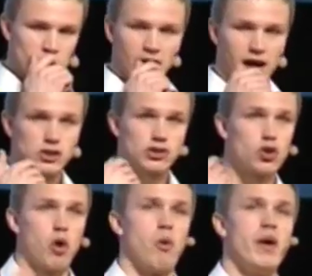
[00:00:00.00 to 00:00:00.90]
I just
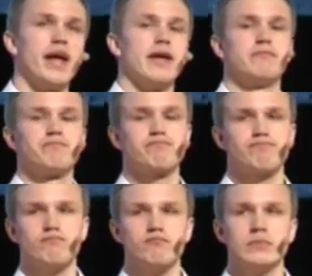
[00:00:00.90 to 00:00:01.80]
go away.
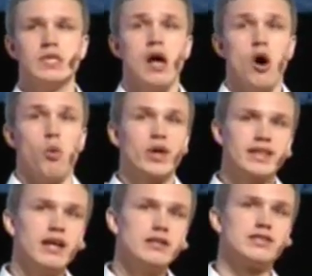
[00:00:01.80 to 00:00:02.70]
What
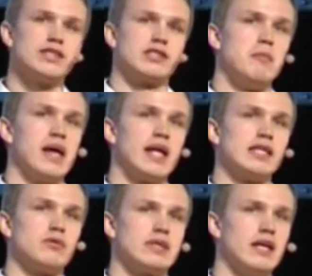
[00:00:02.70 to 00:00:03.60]
else this means?
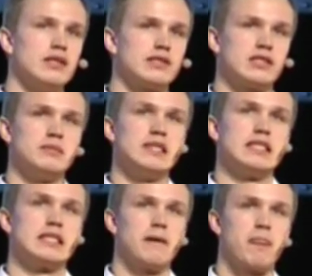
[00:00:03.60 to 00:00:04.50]
What else this means